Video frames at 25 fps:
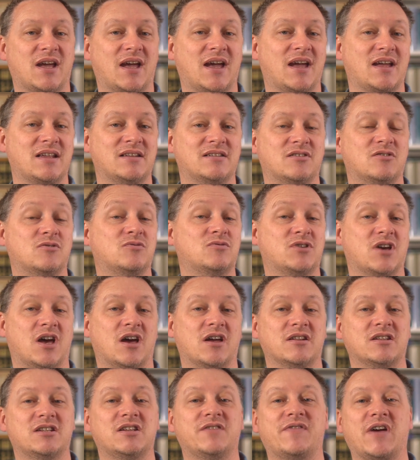and
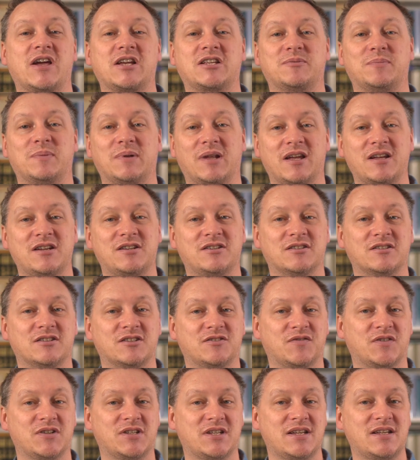alternative explanations
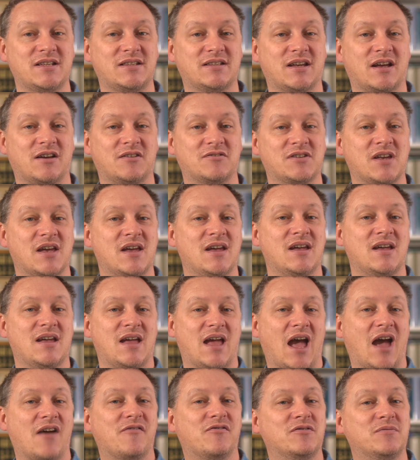for details
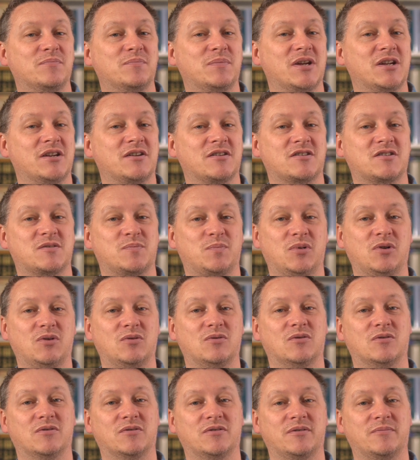haven't been
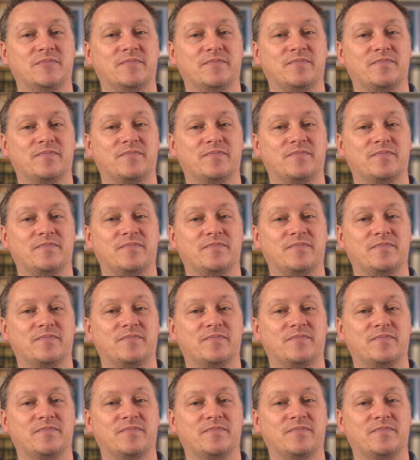explored.